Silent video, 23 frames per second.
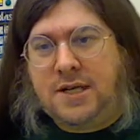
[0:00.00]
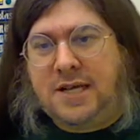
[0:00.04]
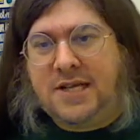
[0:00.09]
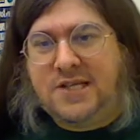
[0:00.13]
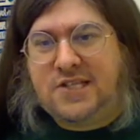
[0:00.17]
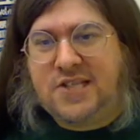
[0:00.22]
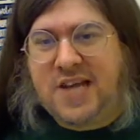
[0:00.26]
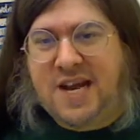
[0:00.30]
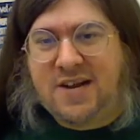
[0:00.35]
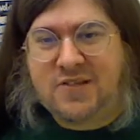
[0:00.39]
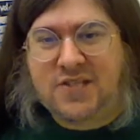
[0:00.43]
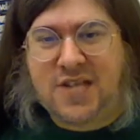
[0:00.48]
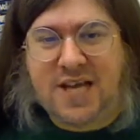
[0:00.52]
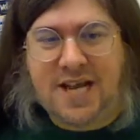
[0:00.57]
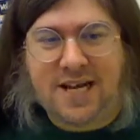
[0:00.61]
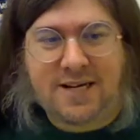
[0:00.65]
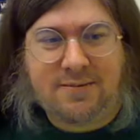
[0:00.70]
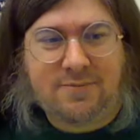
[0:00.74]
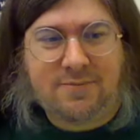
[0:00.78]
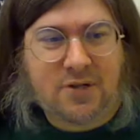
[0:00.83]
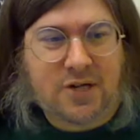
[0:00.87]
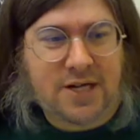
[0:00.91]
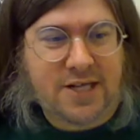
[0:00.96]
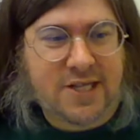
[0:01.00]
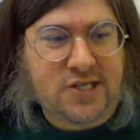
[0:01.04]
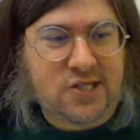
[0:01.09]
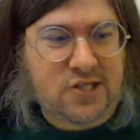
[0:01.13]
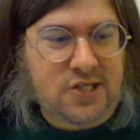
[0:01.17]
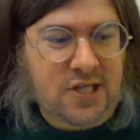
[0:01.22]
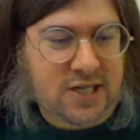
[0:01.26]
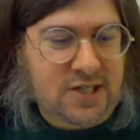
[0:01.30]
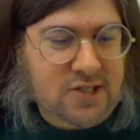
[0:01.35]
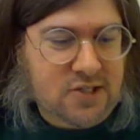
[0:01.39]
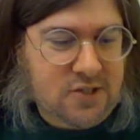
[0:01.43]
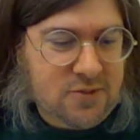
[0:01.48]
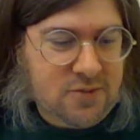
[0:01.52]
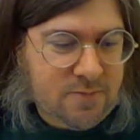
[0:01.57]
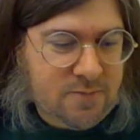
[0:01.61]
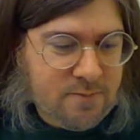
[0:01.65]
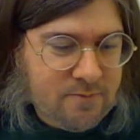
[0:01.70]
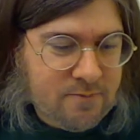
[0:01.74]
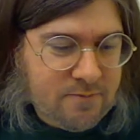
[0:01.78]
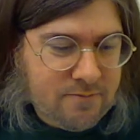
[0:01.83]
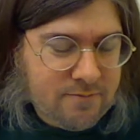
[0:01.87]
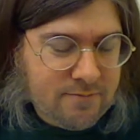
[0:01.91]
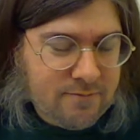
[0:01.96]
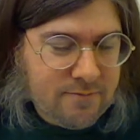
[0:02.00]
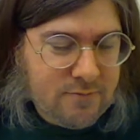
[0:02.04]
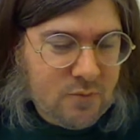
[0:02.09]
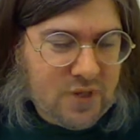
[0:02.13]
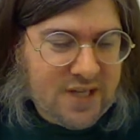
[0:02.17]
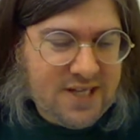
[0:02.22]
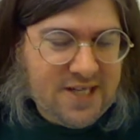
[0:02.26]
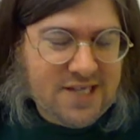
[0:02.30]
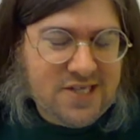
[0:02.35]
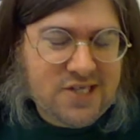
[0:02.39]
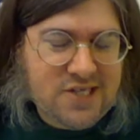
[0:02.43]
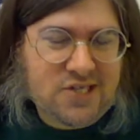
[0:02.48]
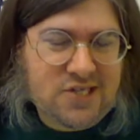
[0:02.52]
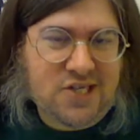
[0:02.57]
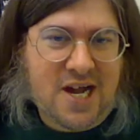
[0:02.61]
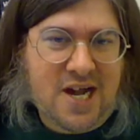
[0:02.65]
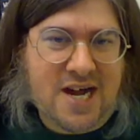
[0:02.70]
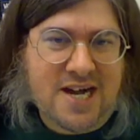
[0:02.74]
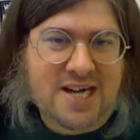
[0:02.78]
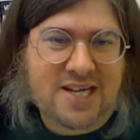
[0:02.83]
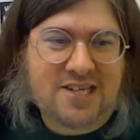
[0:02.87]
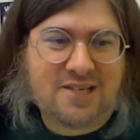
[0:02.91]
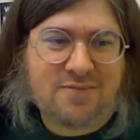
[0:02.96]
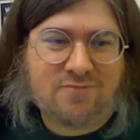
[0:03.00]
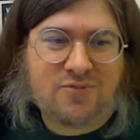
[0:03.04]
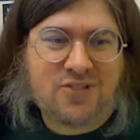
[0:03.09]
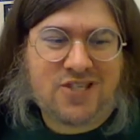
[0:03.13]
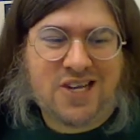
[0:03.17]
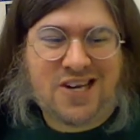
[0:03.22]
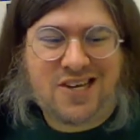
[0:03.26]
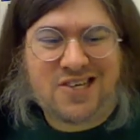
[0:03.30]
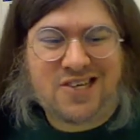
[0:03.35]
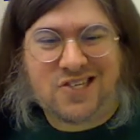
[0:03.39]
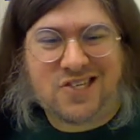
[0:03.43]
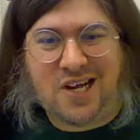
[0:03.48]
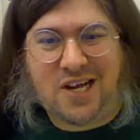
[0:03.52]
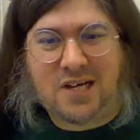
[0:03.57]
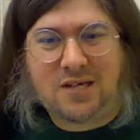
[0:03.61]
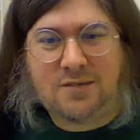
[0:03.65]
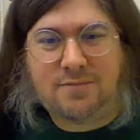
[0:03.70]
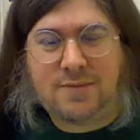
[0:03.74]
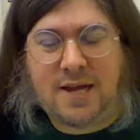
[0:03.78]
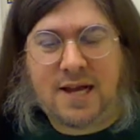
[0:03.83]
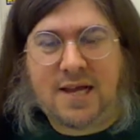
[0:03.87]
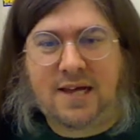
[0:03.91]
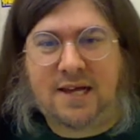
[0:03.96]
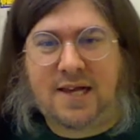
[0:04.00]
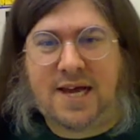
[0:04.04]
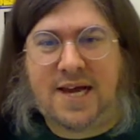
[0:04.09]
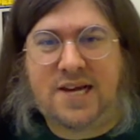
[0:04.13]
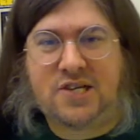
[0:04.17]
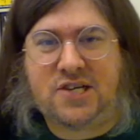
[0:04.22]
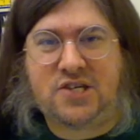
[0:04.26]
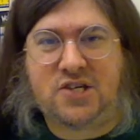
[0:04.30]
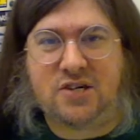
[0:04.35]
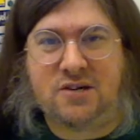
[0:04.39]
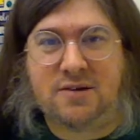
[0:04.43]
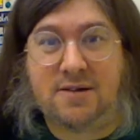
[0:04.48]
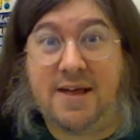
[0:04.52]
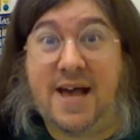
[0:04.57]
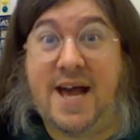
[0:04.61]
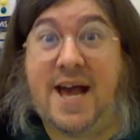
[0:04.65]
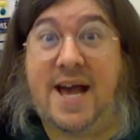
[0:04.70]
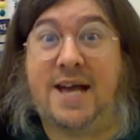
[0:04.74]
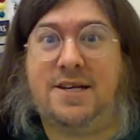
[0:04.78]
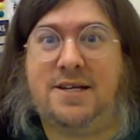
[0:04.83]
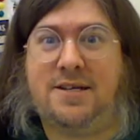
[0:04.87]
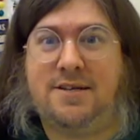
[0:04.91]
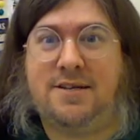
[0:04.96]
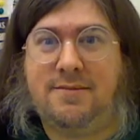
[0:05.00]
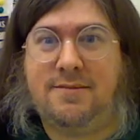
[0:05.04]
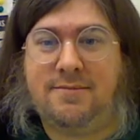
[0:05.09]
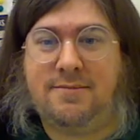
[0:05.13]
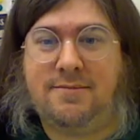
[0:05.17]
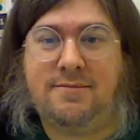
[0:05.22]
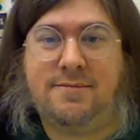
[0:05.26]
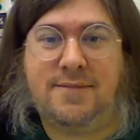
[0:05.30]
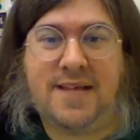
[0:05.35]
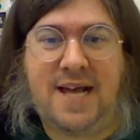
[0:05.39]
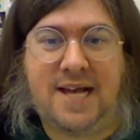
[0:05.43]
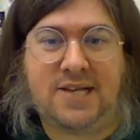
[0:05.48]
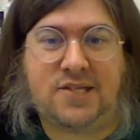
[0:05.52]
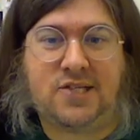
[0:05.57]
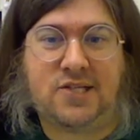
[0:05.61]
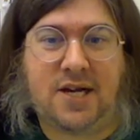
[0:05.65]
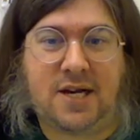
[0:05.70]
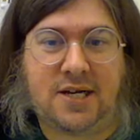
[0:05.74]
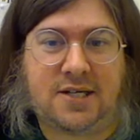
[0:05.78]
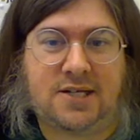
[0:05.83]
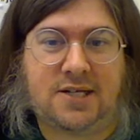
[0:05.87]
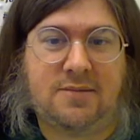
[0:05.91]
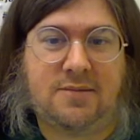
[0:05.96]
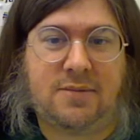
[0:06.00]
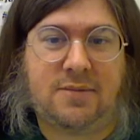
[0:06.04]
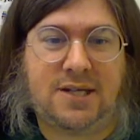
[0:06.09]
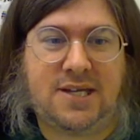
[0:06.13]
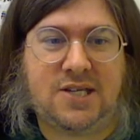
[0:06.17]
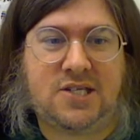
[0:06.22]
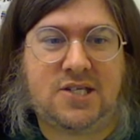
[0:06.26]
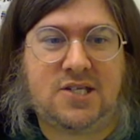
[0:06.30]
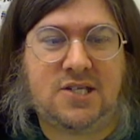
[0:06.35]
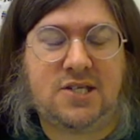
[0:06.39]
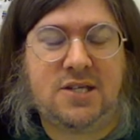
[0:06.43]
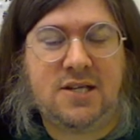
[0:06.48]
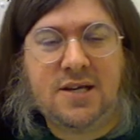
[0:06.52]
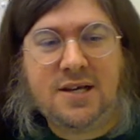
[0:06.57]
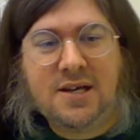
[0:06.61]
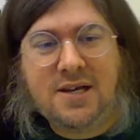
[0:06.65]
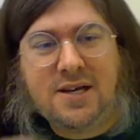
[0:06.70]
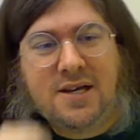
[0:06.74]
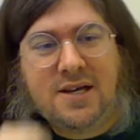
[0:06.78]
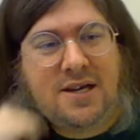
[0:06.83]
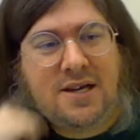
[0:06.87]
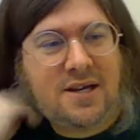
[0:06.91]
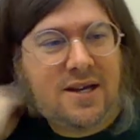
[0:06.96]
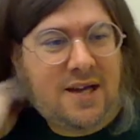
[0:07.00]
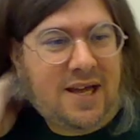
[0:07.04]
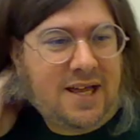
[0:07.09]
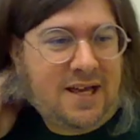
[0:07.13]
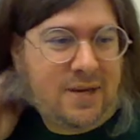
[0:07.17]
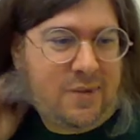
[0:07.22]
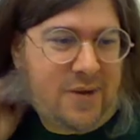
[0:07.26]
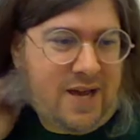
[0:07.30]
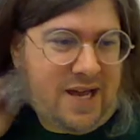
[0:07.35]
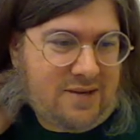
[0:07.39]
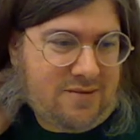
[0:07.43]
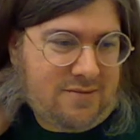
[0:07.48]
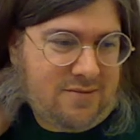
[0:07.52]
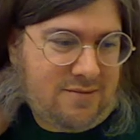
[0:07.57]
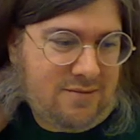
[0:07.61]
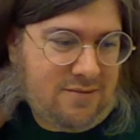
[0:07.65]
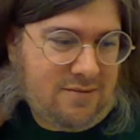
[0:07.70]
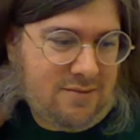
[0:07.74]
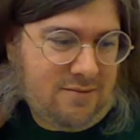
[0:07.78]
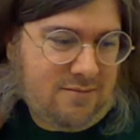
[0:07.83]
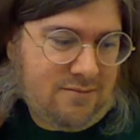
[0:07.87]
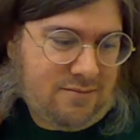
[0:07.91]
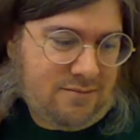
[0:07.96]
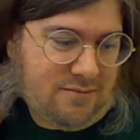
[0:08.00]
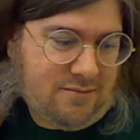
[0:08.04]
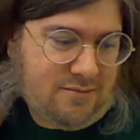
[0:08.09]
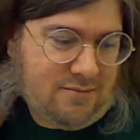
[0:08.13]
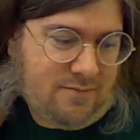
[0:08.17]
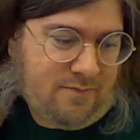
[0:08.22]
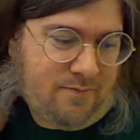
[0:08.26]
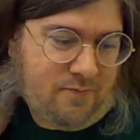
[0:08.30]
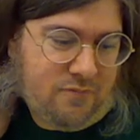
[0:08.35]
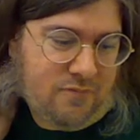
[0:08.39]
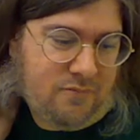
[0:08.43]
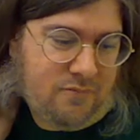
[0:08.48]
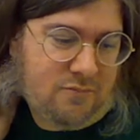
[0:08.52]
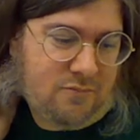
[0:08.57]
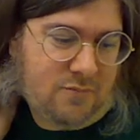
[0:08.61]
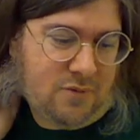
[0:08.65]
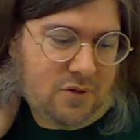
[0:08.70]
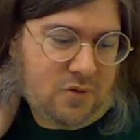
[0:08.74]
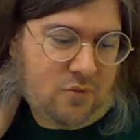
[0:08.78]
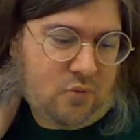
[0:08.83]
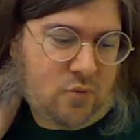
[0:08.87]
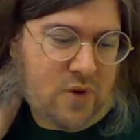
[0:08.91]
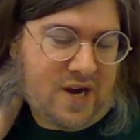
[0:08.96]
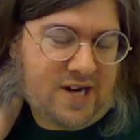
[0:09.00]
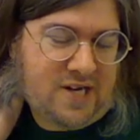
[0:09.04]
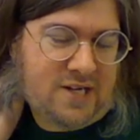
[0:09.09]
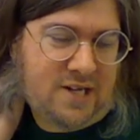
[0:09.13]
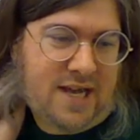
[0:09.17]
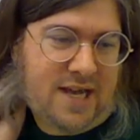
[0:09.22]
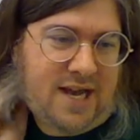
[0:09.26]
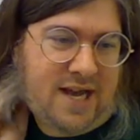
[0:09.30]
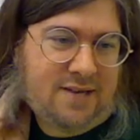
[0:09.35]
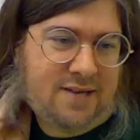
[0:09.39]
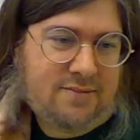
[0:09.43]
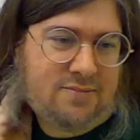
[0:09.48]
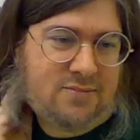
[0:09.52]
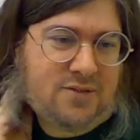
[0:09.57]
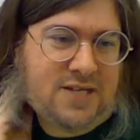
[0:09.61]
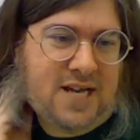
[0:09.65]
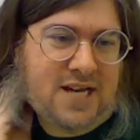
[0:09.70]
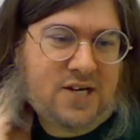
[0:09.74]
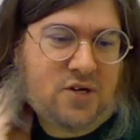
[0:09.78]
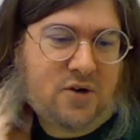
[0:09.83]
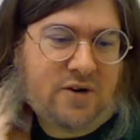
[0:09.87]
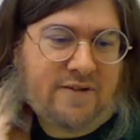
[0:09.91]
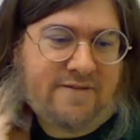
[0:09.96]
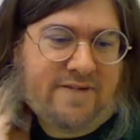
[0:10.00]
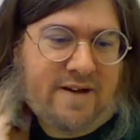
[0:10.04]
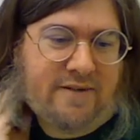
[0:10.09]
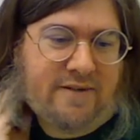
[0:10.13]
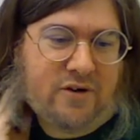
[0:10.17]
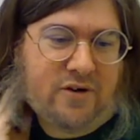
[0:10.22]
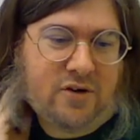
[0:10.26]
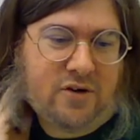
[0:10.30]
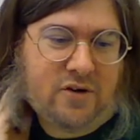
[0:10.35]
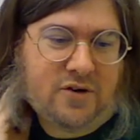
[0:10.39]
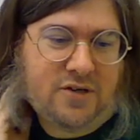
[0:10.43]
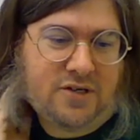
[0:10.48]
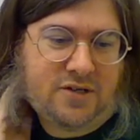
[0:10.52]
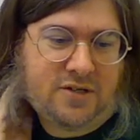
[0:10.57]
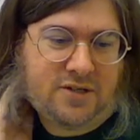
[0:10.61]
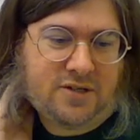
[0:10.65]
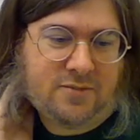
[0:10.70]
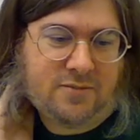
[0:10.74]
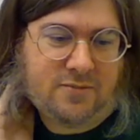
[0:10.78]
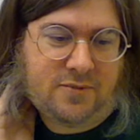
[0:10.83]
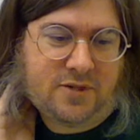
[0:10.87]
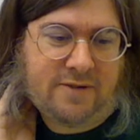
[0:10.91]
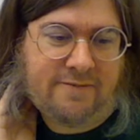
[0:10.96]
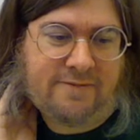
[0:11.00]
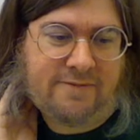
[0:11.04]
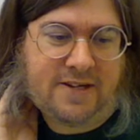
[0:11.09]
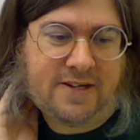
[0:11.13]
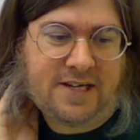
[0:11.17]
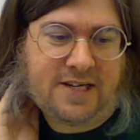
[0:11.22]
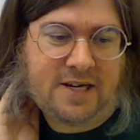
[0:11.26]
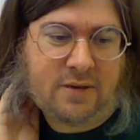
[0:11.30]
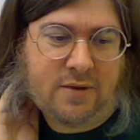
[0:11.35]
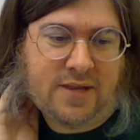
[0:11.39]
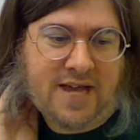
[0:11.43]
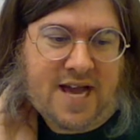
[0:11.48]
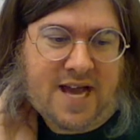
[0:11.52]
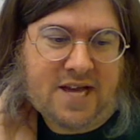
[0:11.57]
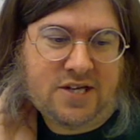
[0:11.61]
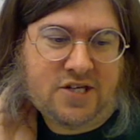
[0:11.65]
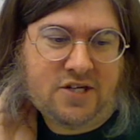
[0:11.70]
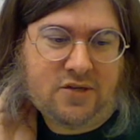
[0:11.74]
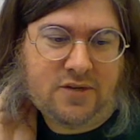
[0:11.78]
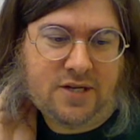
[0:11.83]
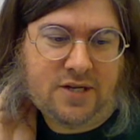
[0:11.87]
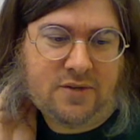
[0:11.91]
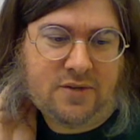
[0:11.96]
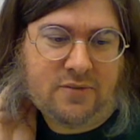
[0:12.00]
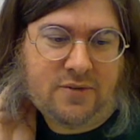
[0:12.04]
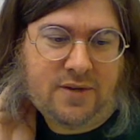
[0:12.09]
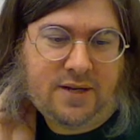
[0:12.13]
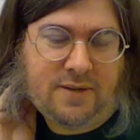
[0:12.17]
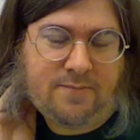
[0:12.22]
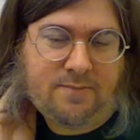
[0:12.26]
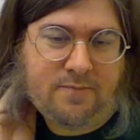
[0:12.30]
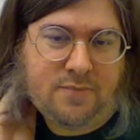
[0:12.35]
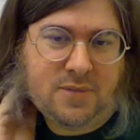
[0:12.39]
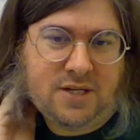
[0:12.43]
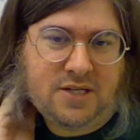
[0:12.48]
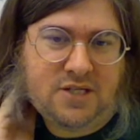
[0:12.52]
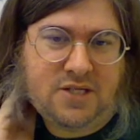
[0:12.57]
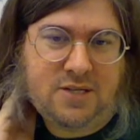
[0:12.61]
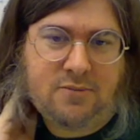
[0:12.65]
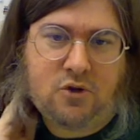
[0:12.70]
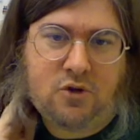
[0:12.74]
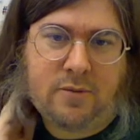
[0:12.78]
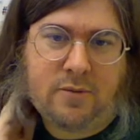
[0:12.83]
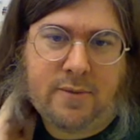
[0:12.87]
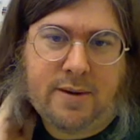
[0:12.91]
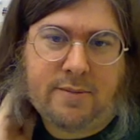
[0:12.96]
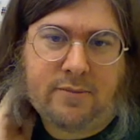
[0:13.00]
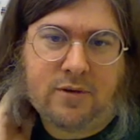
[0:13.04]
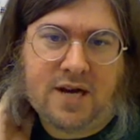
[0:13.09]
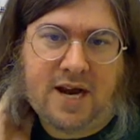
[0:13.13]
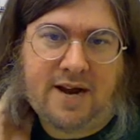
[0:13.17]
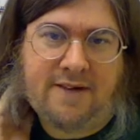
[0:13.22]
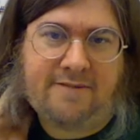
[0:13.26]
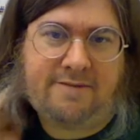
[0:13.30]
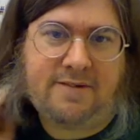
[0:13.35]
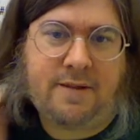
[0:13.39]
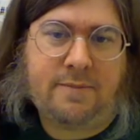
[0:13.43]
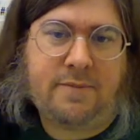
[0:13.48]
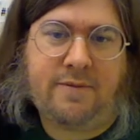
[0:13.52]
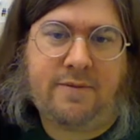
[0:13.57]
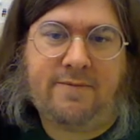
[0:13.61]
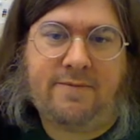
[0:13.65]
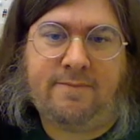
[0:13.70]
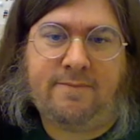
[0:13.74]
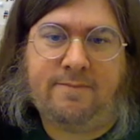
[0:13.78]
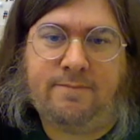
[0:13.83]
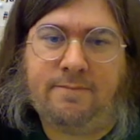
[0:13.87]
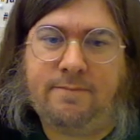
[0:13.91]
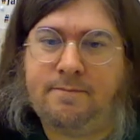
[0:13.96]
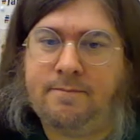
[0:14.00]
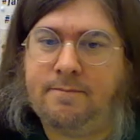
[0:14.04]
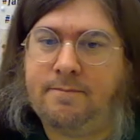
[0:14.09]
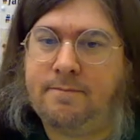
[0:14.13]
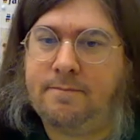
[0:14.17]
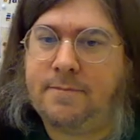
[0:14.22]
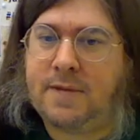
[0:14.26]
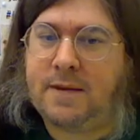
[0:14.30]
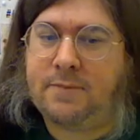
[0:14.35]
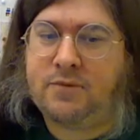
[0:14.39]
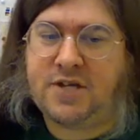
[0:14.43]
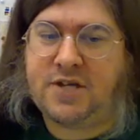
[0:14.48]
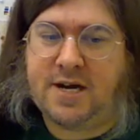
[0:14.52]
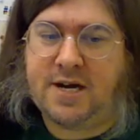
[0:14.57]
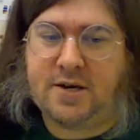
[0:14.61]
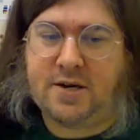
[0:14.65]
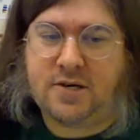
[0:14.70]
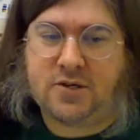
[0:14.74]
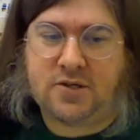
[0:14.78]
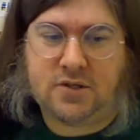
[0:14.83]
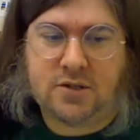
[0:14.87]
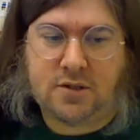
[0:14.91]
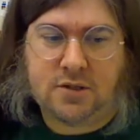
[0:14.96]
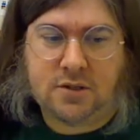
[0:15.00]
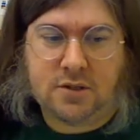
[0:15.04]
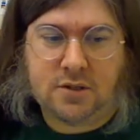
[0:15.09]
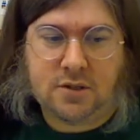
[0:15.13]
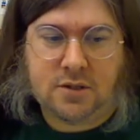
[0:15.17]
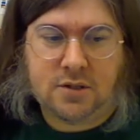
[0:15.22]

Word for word: Instead, it's like, boy, this sucks. Well, it didn't suck. Suck, suck. Not like last year. That. That sucked. At least, I think we had rain delay, Daytona 500 conflicting with that too, didn't we? I seem to remember kind of flipping upstairs.